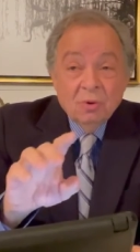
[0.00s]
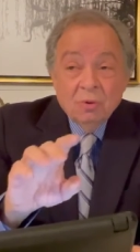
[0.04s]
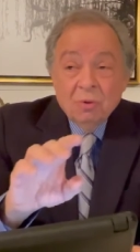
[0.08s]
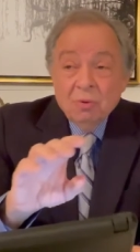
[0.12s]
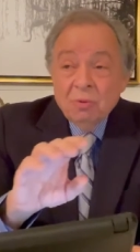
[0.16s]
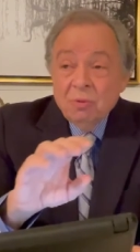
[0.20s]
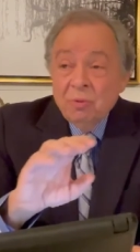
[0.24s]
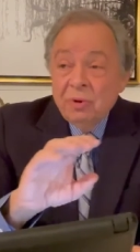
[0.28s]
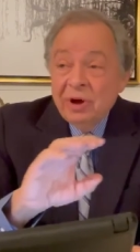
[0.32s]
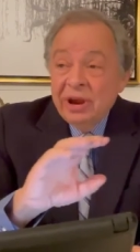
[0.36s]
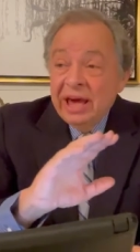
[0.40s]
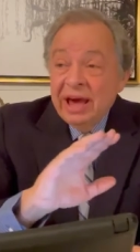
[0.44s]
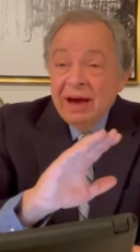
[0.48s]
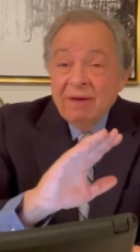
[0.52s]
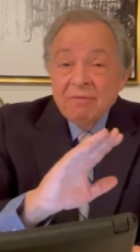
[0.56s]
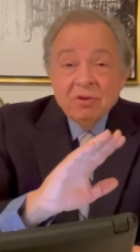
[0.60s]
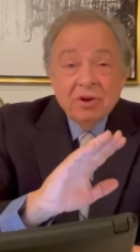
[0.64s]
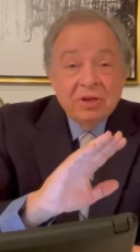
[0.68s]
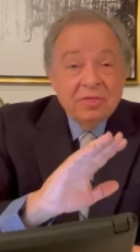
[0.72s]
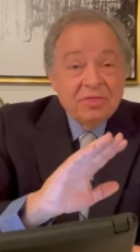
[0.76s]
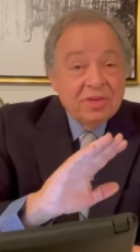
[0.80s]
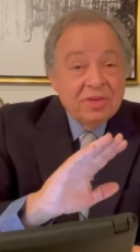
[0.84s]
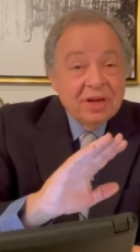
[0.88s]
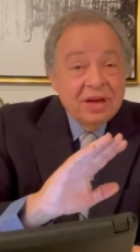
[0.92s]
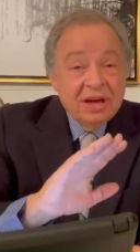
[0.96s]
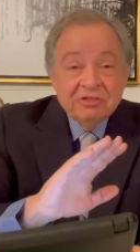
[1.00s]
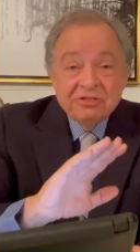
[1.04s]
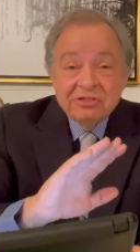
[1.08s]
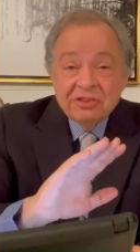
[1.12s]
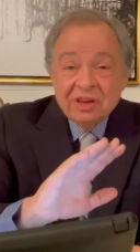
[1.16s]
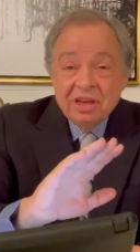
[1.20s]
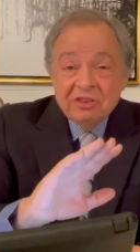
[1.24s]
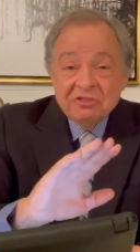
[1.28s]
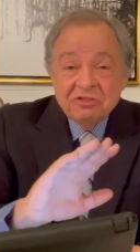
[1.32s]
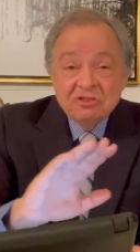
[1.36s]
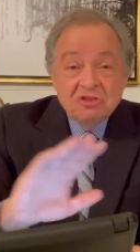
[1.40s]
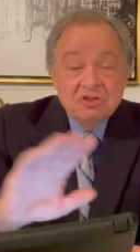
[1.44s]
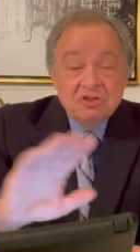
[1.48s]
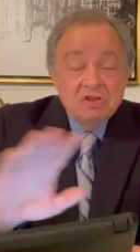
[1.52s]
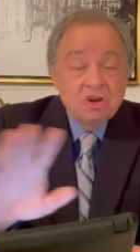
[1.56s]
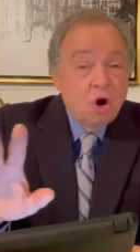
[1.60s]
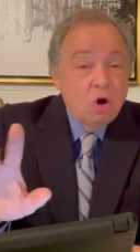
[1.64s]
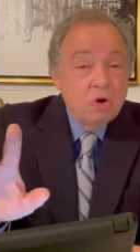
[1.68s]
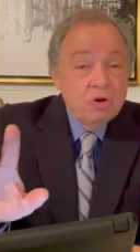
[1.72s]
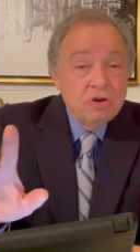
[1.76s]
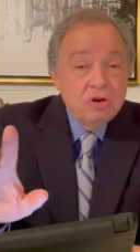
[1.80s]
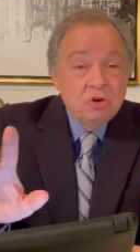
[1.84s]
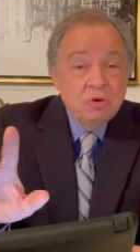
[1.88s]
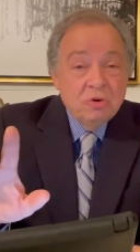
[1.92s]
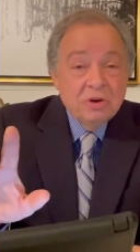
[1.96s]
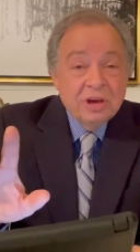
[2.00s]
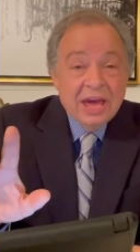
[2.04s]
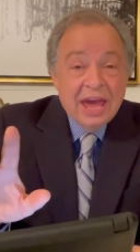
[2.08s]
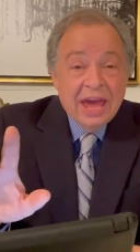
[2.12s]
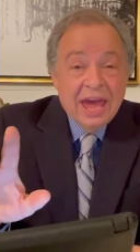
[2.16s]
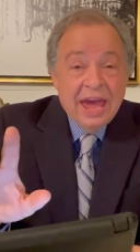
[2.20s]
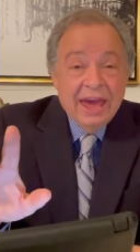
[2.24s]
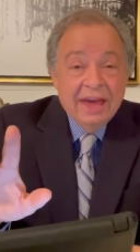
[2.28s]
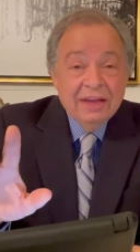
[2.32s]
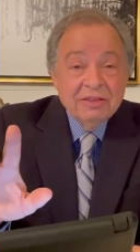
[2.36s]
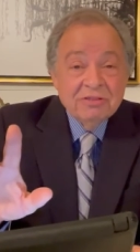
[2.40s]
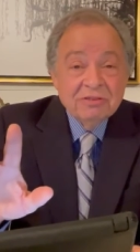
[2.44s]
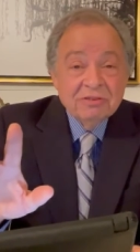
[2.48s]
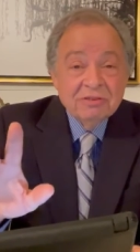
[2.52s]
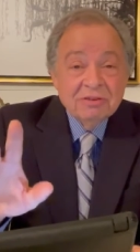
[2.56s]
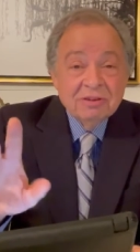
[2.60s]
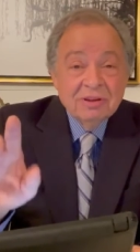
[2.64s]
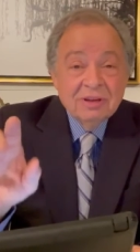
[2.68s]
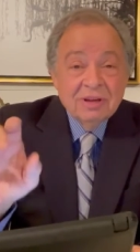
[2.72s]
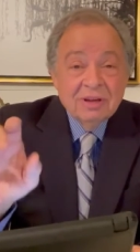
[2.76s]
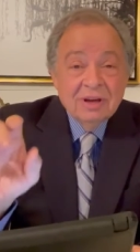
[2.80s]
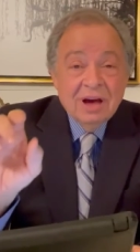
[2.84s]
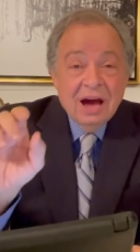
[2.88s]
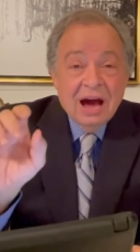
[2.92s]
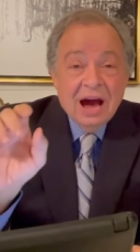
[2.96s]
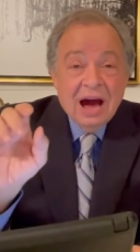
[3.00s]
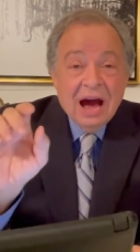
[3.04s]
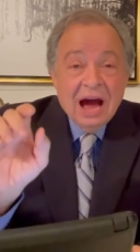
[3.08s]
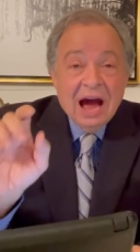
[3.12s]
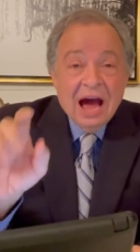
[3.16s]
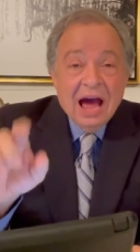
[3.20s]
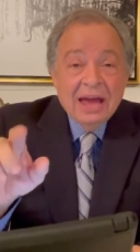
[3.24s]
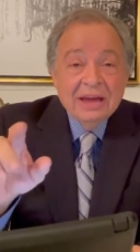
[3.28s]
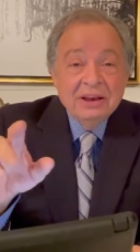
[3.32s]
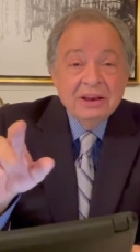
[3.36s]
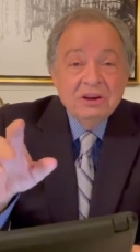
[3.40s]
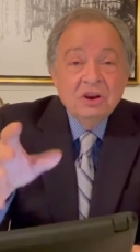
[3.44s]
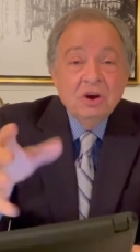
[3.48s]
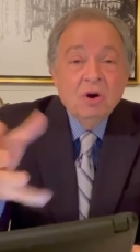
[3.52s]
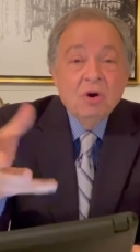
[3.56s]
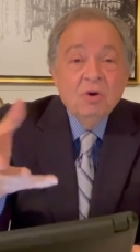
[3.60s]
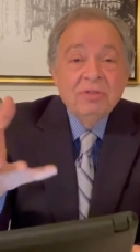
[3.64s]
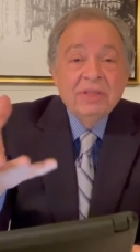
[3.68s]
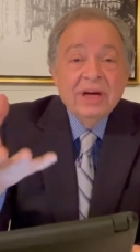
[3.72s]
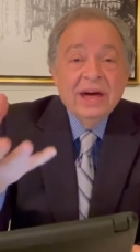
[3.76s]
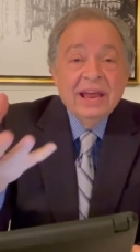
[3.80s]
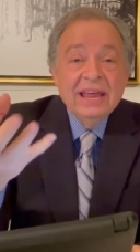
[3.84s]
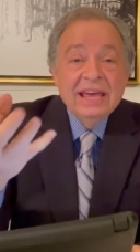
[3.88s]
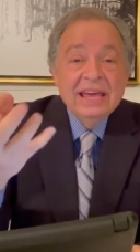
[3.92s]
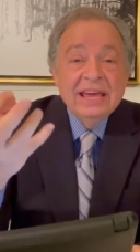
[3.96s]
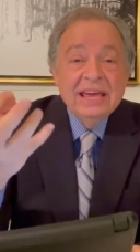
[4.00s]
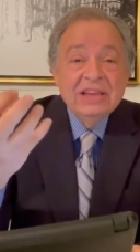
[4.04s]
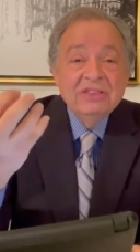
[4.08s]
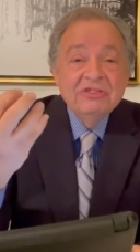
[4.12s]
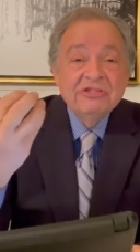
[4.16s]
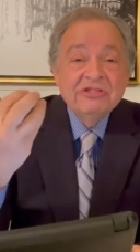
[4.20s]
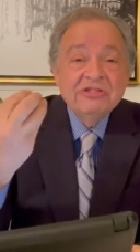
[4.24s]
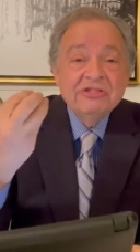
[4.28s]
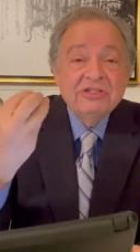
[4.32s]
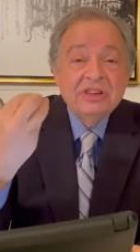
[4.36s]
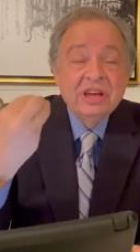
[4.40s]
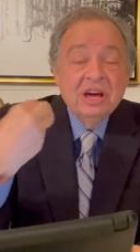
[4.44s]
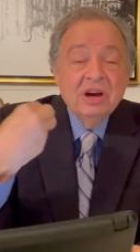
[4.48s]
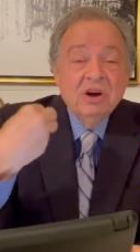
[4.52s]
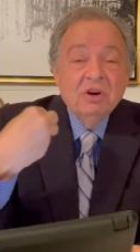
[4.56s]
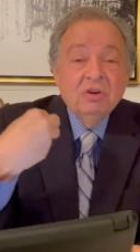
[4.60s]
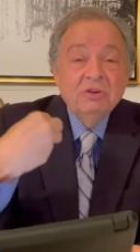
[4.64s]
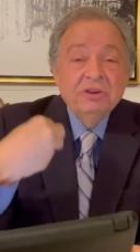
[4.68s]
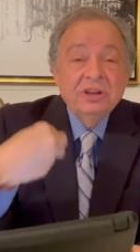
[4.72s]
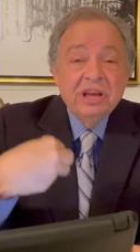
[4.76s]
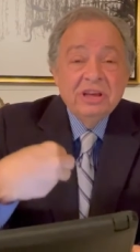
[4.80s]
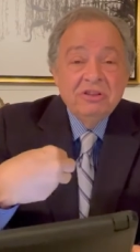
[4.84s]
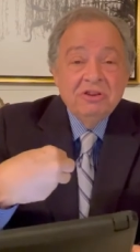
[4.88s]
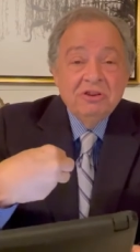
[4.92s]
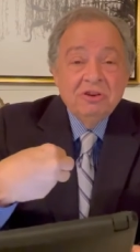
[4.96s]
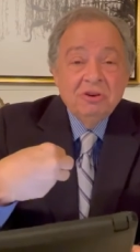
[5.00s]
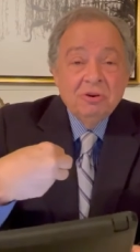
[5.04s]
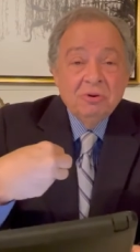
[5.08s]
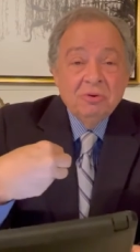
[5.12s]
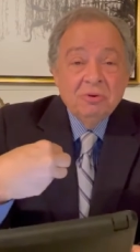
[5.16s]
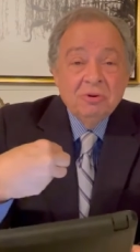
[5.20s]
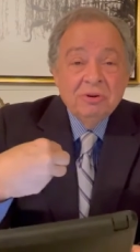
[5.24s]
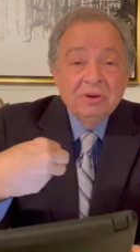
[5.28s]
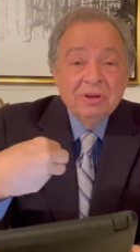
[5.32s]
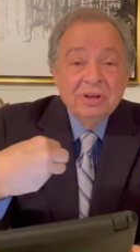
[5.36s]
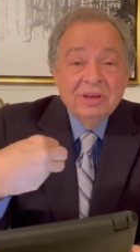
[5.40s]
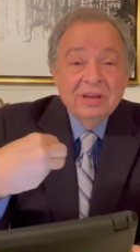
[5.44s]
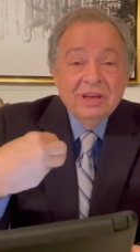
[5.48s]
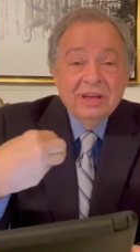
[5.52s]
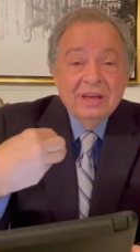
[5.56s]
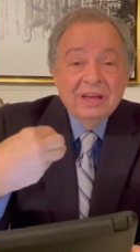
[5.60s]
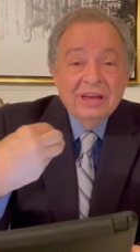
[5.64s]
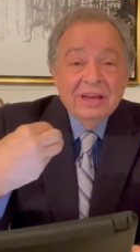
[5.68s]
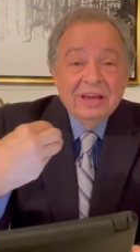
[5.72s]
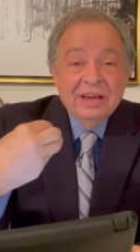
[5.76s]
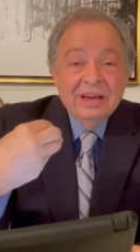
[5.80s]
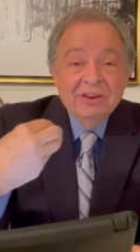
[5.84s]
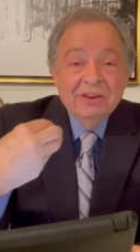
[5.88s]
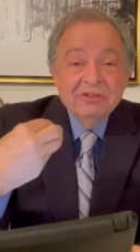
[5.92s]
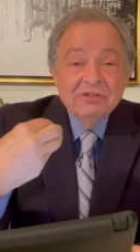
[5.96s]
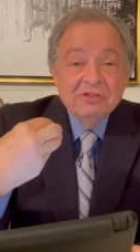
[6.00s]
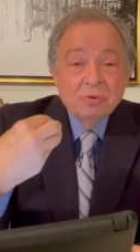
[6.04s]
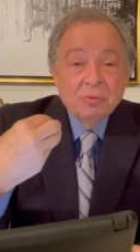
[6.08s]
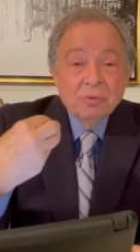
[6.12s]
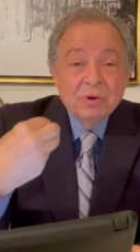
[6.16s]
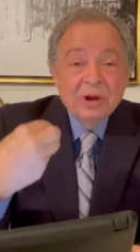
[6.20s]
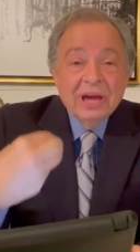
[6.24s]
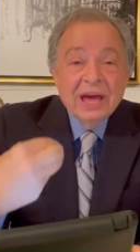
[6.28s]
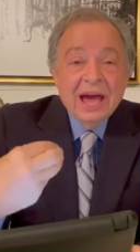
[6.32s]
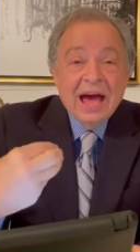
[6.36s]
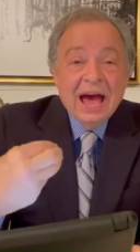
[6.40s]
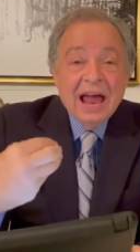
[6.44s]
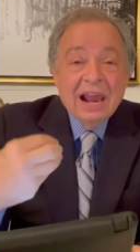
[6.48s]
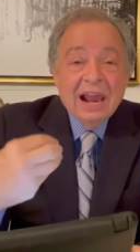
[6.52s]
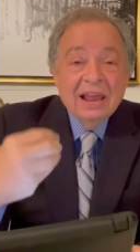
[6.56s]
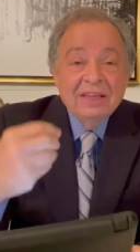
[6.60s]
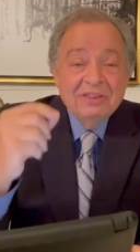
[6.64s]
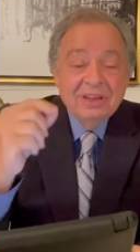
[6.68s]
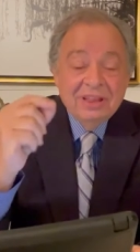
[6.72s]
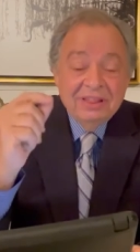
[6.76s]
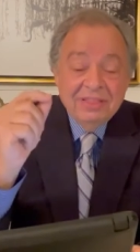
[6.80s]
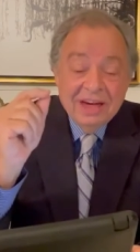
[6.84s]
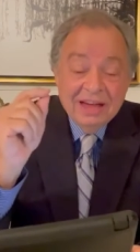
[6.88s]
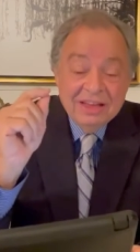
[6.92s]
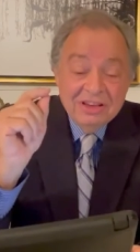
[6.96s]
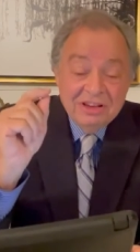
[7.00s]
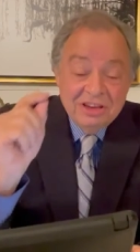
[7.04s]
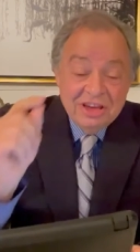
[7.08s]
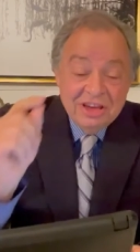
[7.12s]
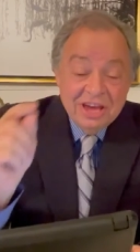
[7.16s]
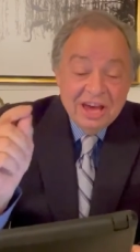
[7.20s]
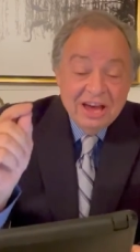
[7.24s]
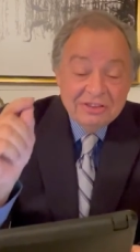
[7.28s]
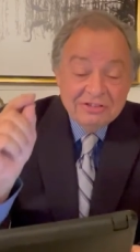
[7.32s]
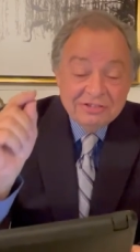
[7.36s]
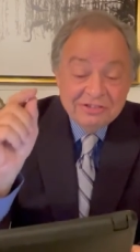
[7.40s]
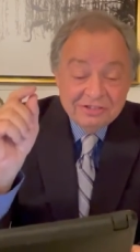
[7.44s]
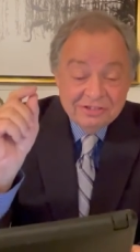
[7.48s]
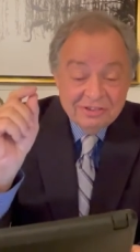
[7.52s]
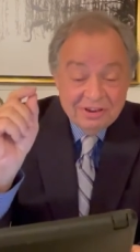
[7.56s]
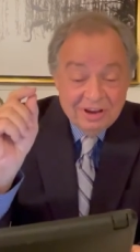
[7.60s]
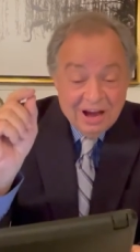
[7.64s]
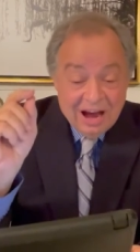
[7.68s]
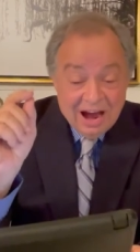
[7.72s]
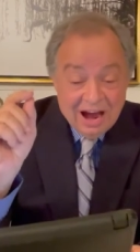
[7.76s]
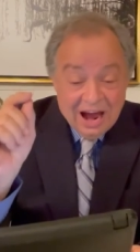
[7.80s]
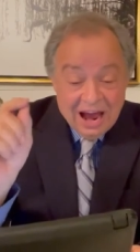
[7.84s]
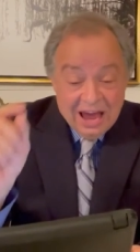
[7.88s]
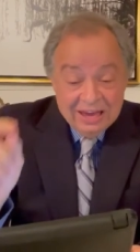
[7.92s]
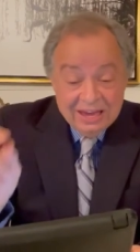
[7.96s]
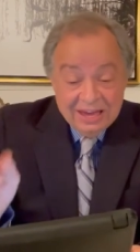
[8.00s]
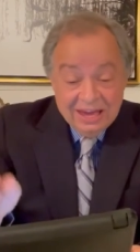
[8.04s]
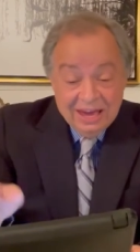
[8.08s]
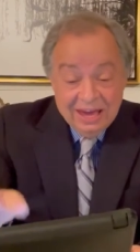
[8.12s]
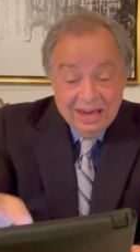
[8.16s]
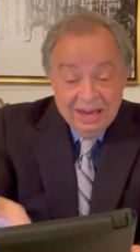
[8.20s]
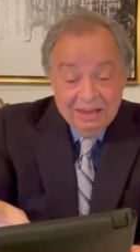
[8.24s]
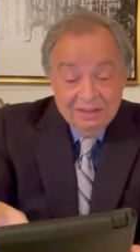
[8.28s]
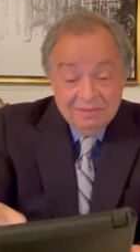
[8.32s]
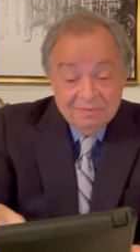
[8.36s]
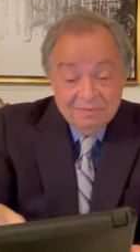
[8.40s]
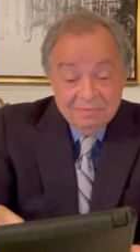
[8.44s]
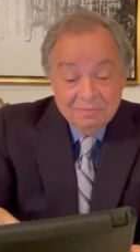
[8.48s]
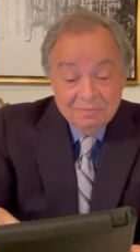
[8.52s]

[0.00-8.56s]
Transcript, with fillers: when everything says no, you can't, I know that instilled in you is the reality that yes, I can.